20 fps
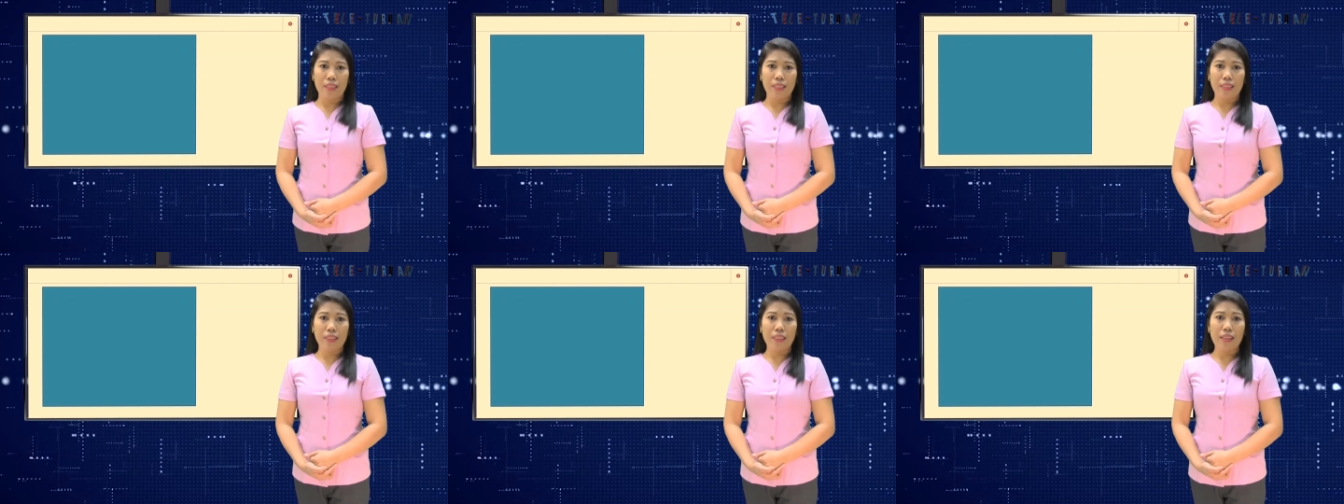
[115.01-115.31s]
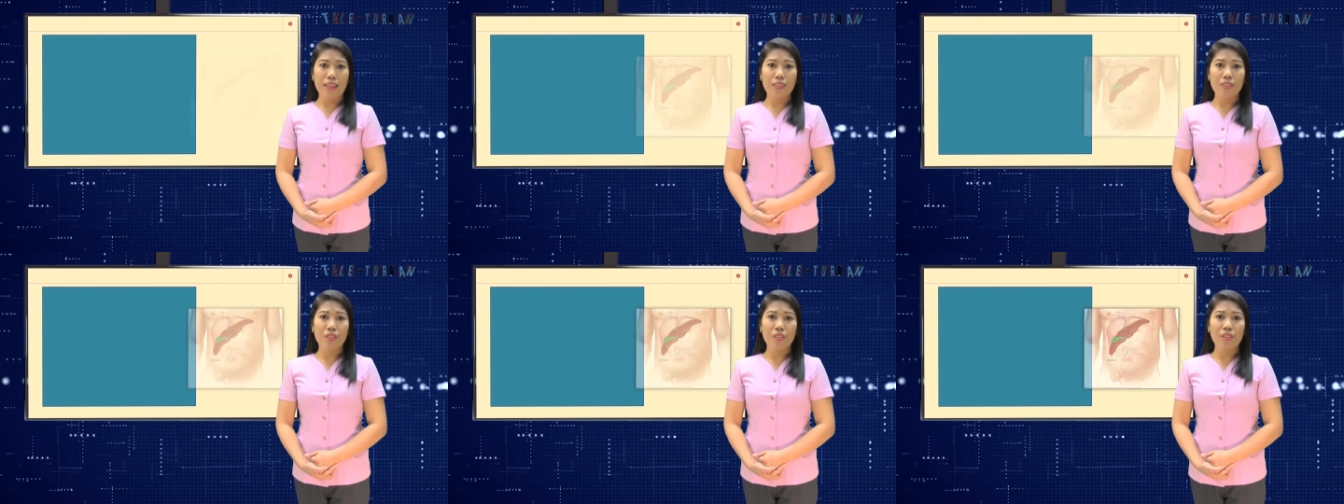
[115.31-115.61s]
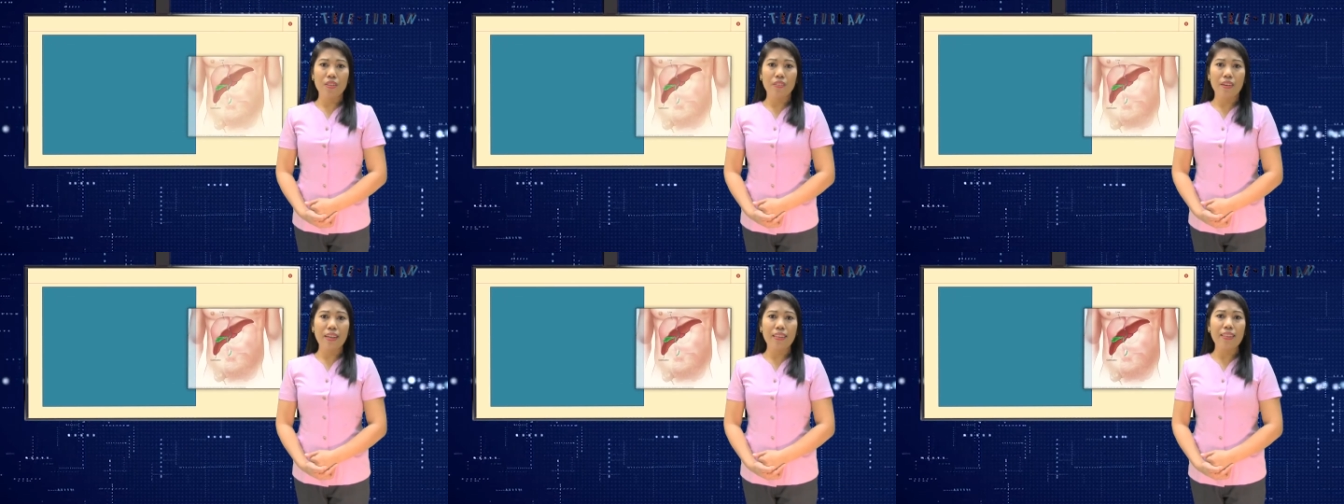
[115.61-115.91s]
It lies on
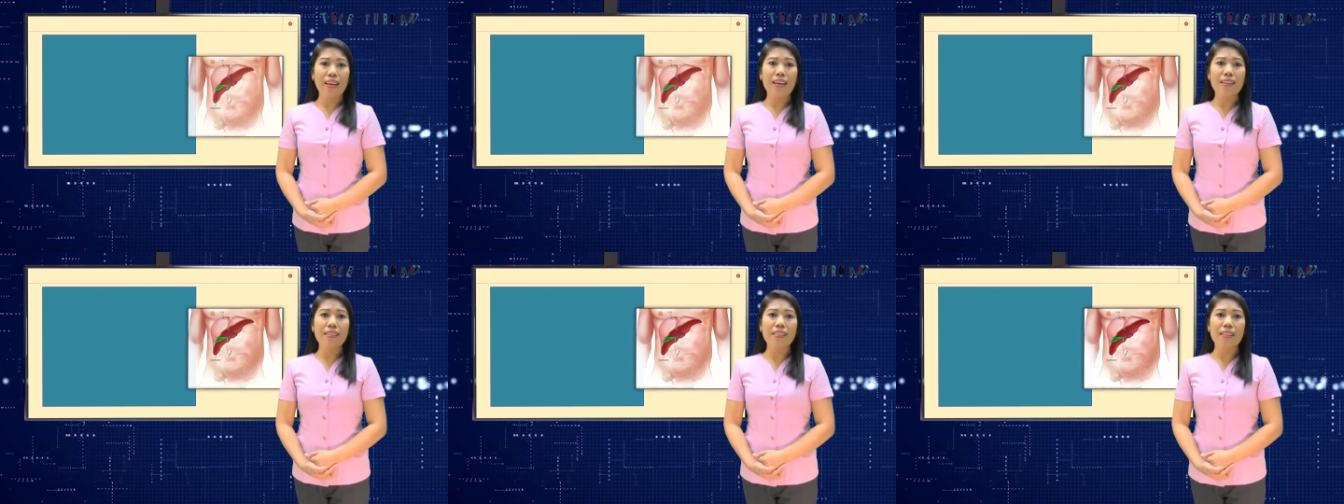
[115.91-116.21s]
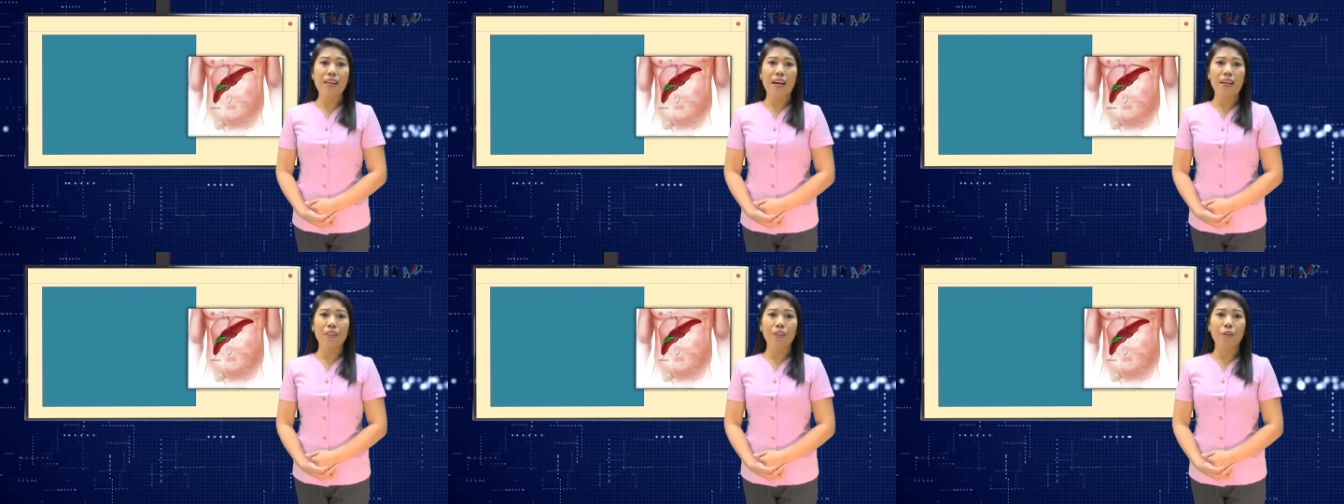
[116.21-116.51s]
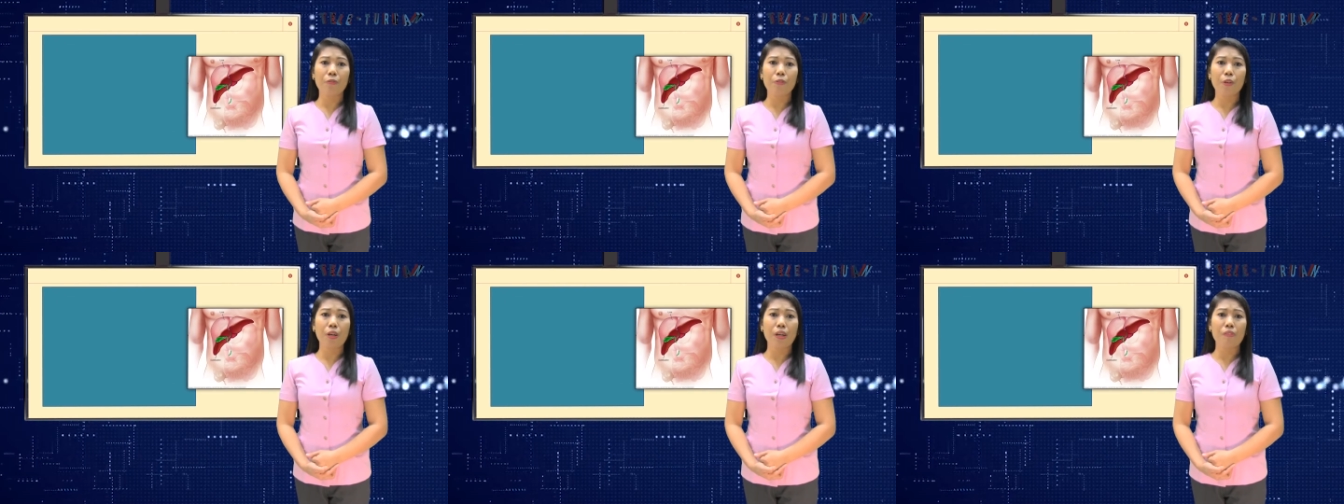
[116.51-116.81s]
the right-hand side
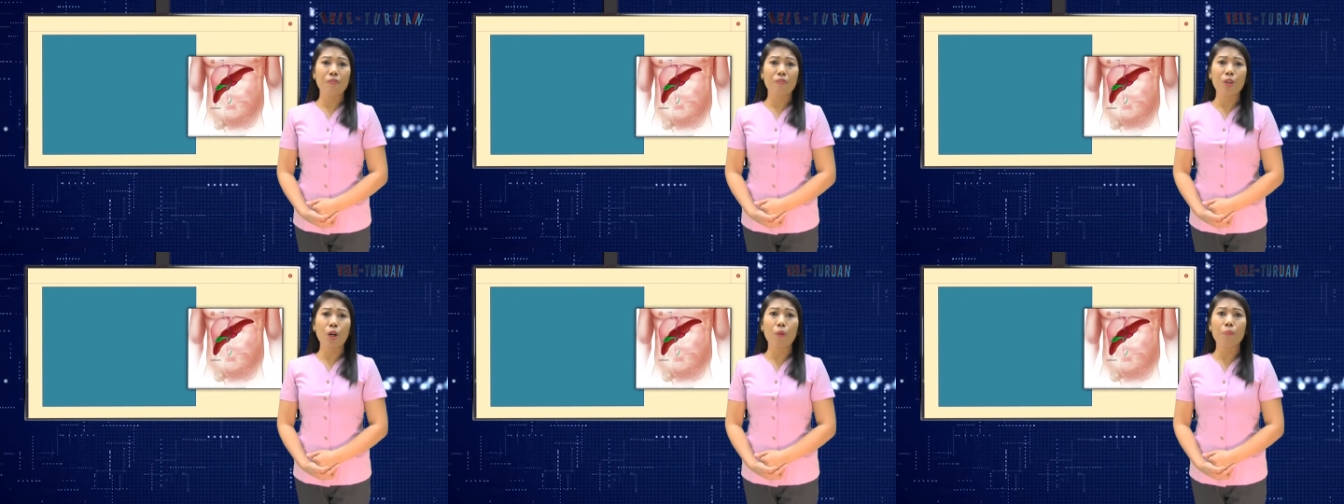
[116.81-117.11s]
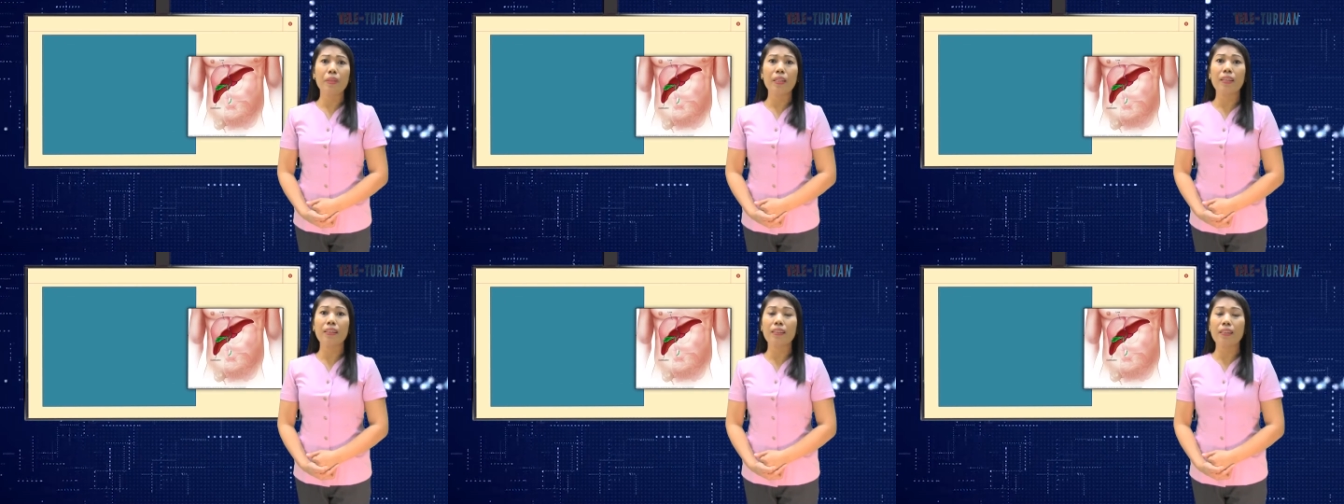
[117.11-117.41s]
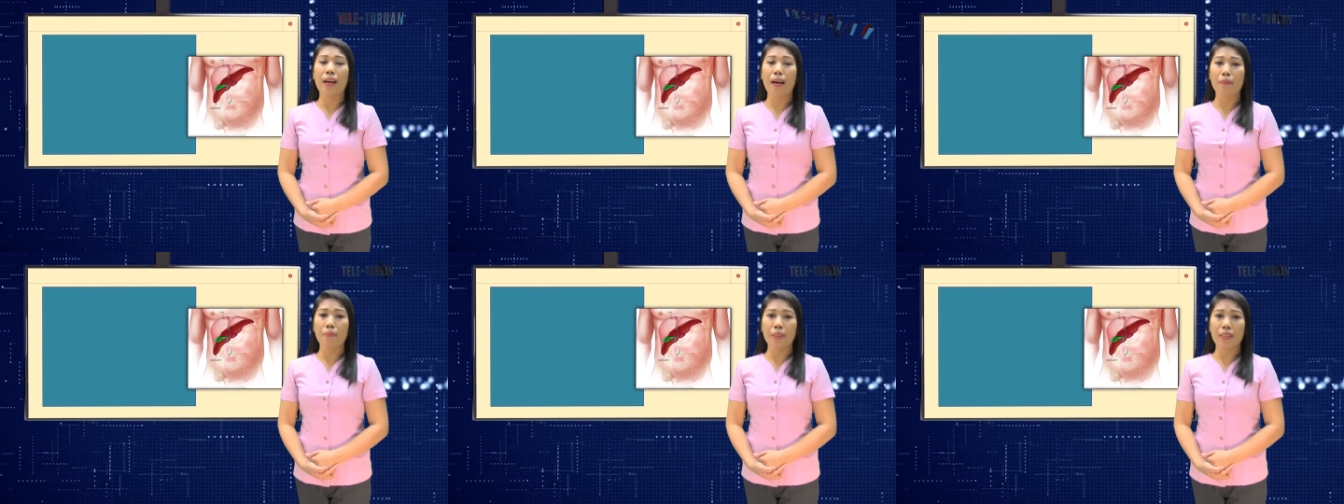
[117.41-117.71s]
of your abdominal
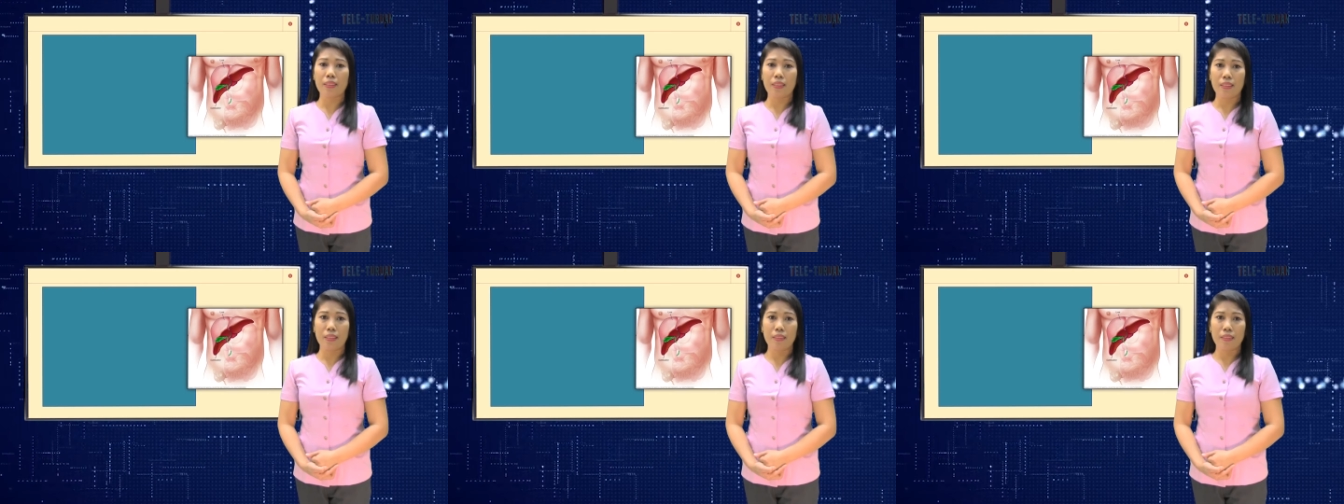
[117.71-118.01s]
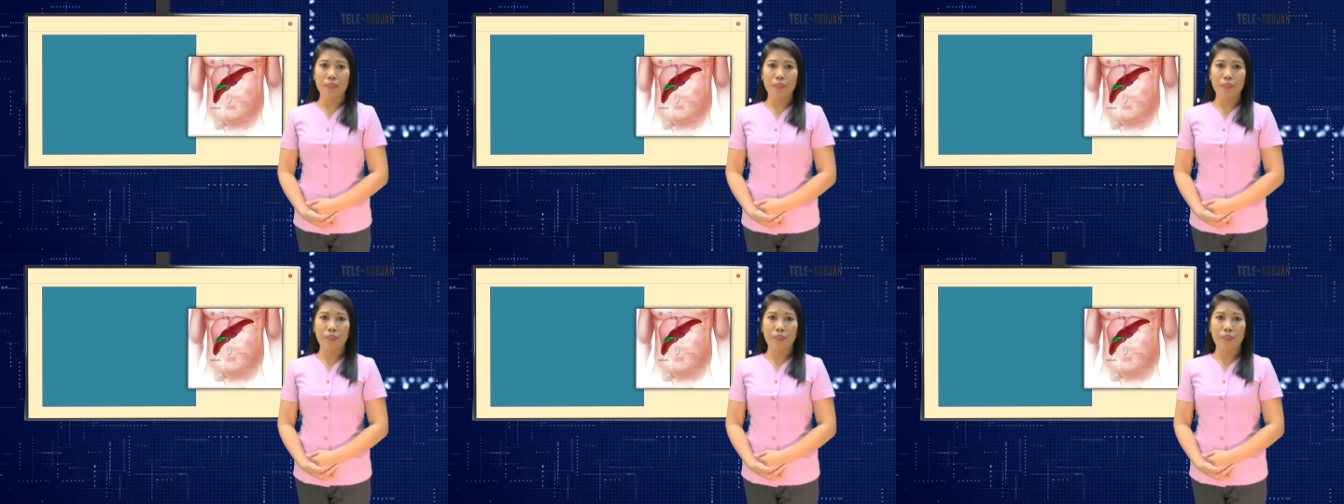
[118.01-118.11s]
cavity.